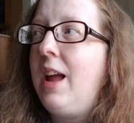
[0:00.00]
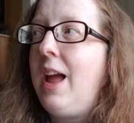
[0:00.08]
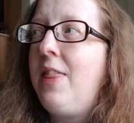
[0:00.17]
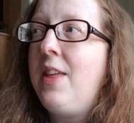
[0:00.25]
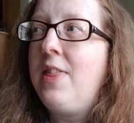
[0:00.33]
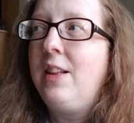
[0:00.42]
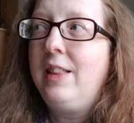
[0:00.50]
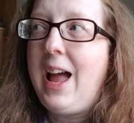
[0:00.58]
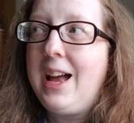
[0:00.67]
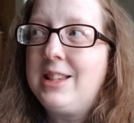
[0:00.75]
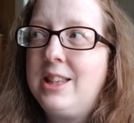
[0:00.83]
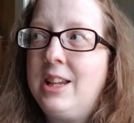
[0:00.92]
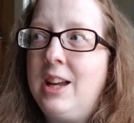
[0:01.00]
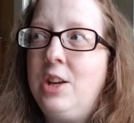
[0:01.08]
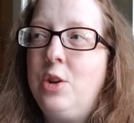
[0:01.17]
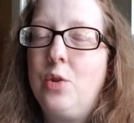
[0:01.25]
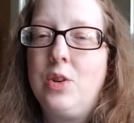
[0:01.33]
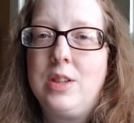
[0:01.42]
And then the last thing I
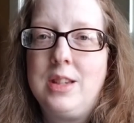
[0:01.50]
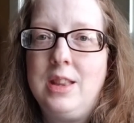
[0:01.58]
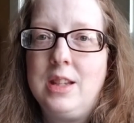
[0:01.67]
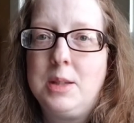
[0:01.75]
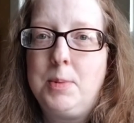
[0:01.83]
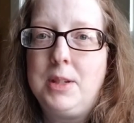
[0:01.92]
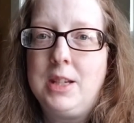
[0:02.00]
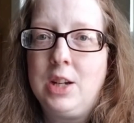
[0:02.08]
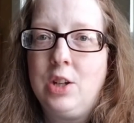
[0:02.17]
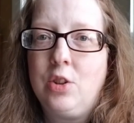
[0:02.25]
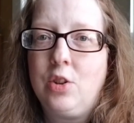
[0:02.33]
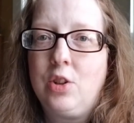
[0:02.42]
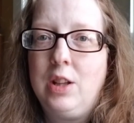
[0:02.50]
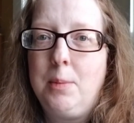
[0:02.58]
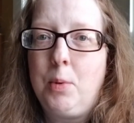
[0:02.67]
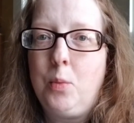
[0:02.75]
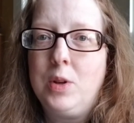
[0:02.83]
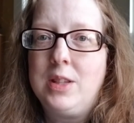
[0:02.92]
noticed in this particular
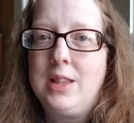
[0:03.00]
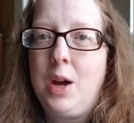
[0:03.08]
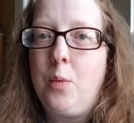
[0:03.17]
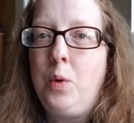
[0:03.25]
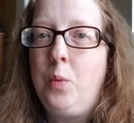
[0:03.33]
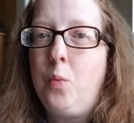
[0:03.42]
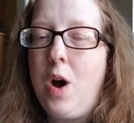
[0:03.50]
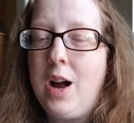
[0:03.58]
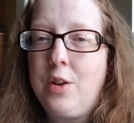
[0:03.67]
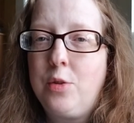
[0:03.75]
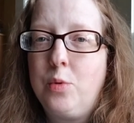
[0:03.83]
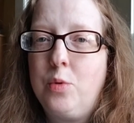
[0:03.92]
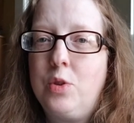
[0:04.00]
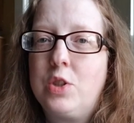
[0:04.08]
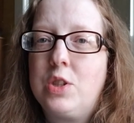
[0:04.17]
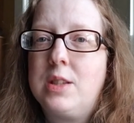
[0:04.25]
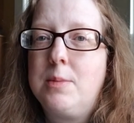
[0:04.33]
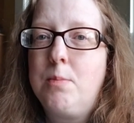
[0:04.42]
clip was that we walked through the
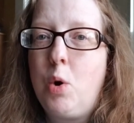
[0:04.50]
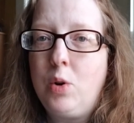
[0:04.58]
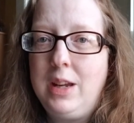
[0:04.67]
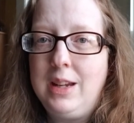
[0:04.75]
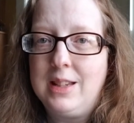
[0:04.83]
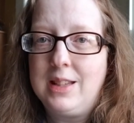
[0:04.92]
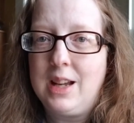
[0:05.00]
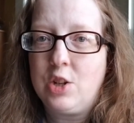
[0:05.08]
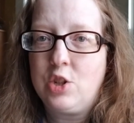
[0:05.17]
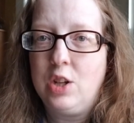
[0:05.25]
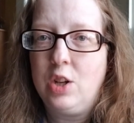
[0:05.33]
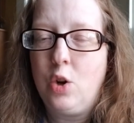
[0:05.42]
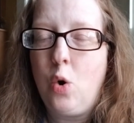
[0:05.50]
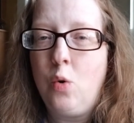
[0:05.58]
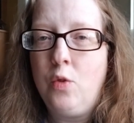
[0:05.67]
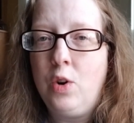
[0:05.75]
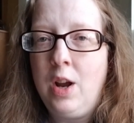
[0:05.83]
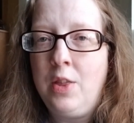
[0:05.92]
smoking section
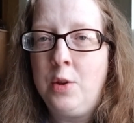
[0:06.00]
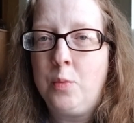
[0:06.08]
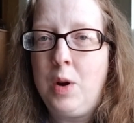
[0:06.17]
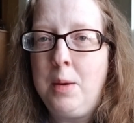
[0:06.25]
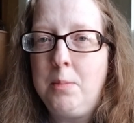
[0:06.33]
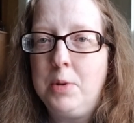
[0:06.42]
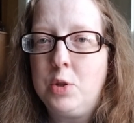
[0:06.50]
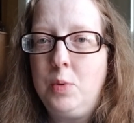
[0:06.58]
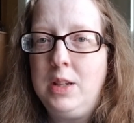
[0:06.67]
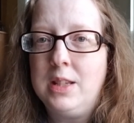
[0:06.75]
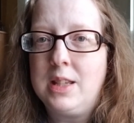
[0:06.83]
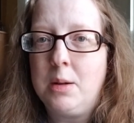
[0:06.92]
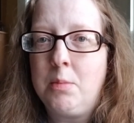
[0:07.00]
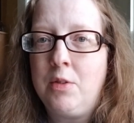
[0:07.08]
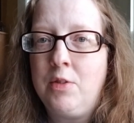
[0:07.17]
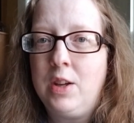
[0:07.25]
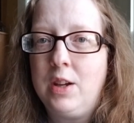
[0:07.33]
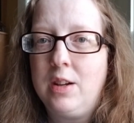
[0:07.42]
over on the right between some
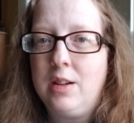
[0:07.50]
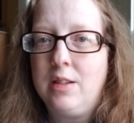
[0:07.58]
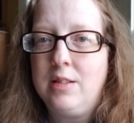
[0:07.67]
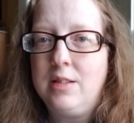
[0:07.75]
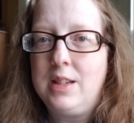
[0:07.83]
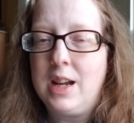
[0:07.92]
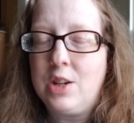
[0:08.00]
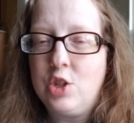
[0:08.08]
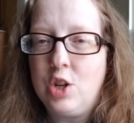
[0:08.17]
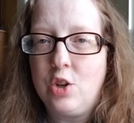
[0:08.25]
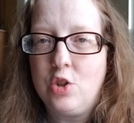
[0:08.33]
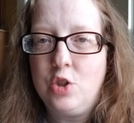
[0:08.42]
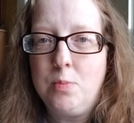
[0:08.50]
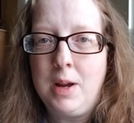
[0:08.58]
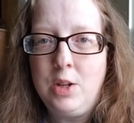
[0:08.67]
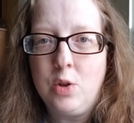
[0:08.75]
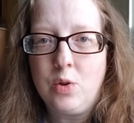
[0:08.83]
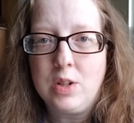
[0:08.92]
of the deck chairs. You
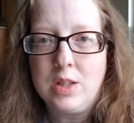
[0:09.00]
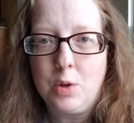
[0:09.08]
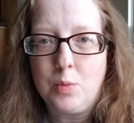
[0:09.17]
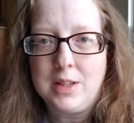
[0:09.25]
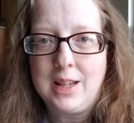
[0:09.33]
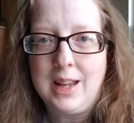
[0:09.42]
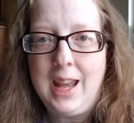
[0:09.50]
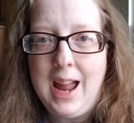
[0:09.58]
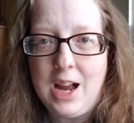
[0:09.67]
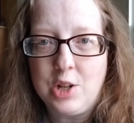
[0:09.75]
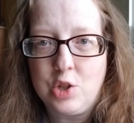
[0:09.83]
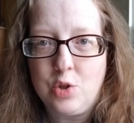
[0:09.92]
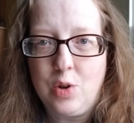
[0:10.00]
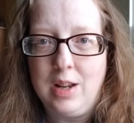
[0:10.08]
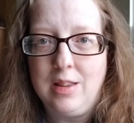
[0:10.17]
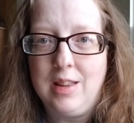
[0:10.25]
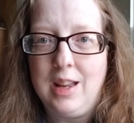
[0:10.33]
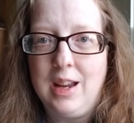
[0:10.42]
might notice there was like an
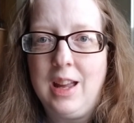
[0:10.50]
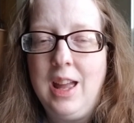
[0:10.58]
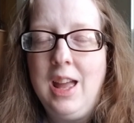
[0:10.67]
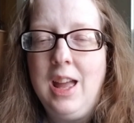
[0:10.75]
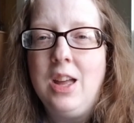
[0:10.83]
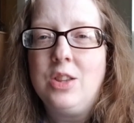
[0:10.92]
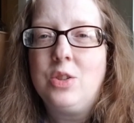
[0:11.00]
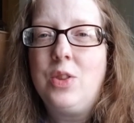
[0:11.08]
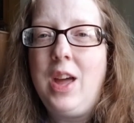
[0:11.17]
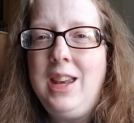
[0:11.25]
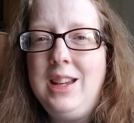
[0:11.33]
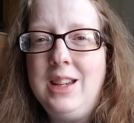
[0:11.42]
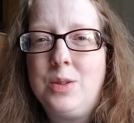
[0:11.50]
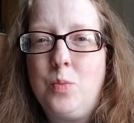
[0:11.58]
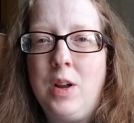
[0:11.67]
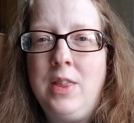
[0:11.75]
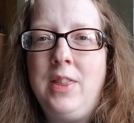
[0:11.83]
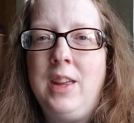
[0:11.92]
ashtray thing. So that is
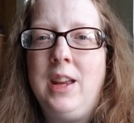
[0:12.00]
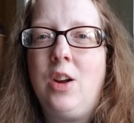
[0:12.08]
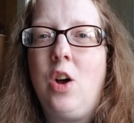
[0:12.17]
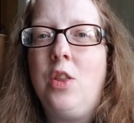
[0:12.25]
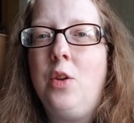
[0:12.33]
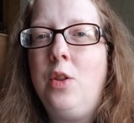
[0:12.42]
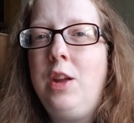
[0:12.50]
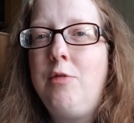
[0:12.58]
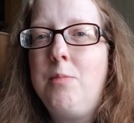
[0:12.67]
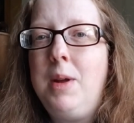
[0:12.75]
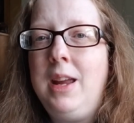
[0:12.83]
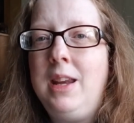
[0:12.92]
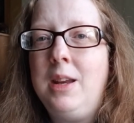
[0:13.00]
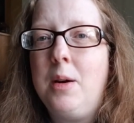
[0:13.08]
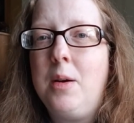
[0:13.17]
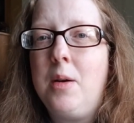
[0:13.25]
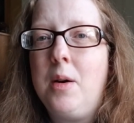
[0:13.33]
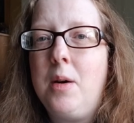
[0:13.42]
one thing. Although they've made
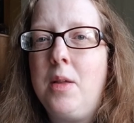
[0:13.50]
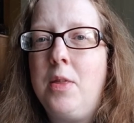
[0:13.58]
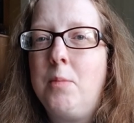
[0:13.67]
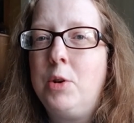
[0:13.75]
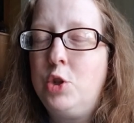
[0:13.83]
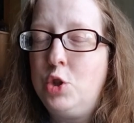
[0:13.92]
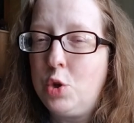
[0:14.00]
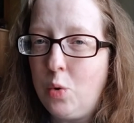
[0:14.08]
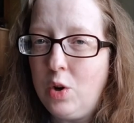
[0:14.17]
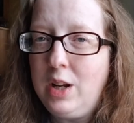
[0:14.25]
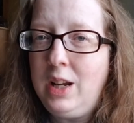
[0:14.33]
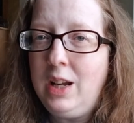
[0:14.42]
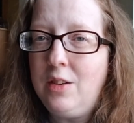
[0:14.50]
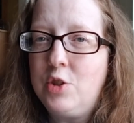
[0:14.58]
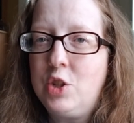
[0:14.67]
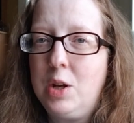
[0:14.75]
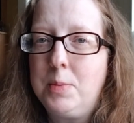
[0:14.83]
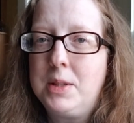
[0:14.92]
the majority of
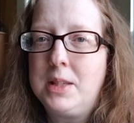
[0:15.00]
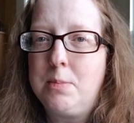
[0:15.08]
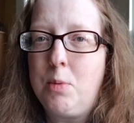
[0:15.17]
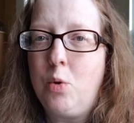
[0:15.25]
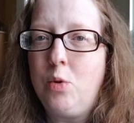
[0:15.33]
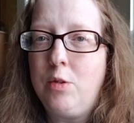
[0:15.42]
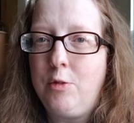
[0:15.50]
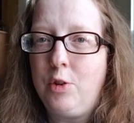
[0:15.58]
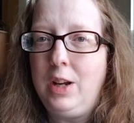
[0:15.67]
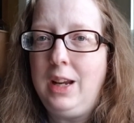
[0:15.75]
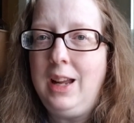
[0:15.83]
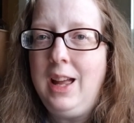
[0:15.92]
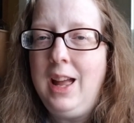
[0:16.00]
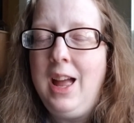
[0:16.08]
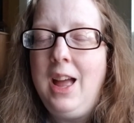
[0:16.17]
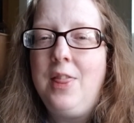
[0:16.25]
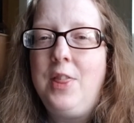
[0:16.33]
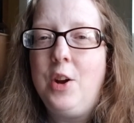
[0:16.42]
ships smoke free,
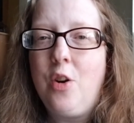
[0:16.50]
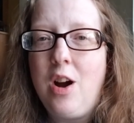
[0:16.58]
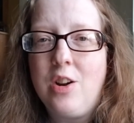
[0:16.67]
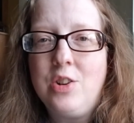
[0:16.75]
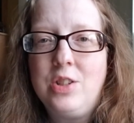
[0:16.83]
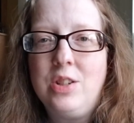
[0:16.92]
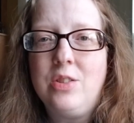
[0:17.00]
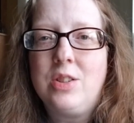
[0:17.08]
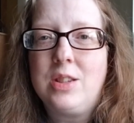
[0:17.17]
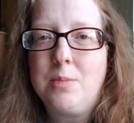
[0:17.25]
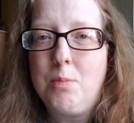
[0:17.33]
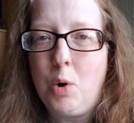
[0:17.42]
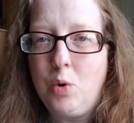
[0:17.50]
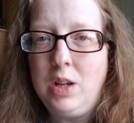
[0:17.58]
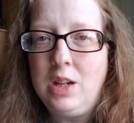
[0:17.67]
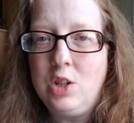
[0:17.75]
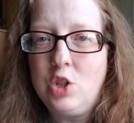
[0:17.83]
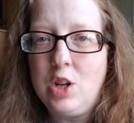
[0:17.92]
there are still
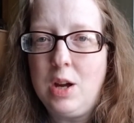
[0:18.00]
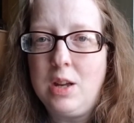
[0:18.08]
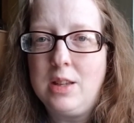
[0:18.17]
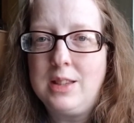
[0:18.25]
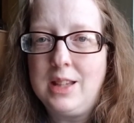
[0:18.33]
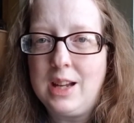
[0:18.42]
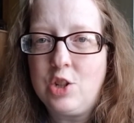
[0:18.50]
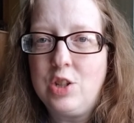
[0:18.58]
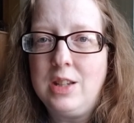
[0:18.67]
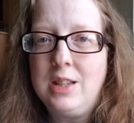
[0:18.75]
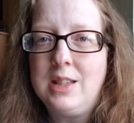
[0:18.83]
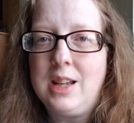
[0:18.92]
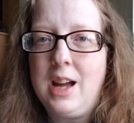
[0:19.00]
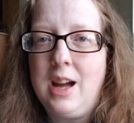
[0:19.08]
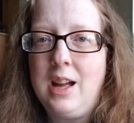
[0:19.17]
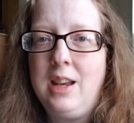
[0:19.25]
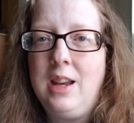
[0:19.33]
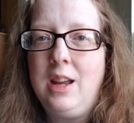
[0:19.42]
smoking sections
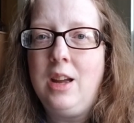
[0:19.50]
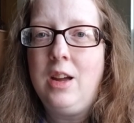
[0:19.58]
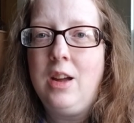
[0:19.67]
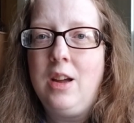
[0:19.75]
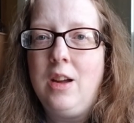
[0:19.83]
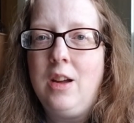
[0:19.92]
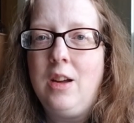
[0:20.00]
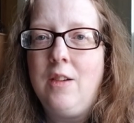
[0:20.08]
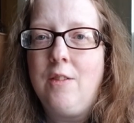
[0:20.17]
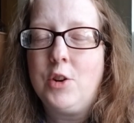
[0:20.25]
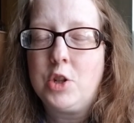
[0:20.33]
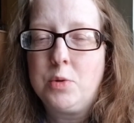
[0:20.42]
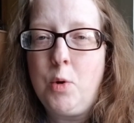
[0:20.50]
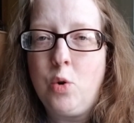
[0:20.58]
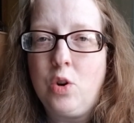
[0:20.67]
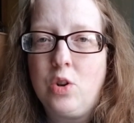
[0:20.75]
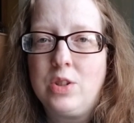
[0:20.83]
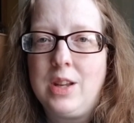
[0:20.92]
on for
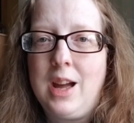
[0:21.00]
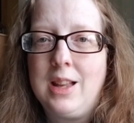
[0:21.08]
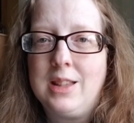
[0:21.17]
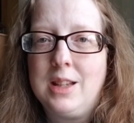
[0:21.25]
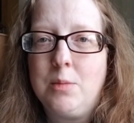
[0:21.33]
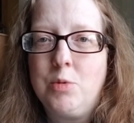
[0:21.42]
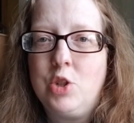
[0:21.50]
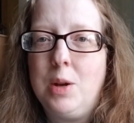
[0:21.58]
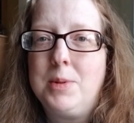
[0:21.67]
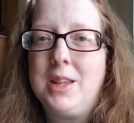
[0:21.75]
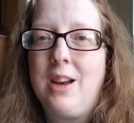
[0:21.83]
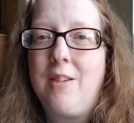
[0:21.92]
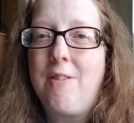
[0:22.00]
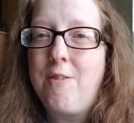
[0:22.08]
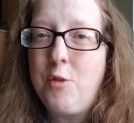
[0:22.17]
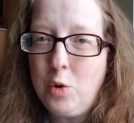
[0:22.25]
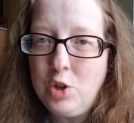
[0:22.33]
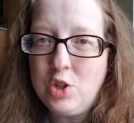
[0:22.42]
smokers on some ships. And
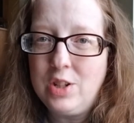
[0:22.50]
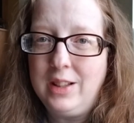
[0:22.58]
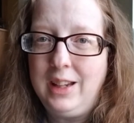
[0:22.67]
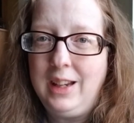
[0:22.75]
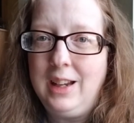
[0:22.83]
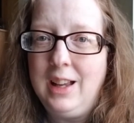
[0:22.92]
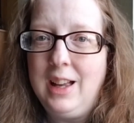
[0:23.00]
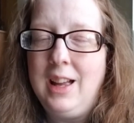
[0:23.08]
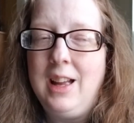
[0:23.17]
unfortunately,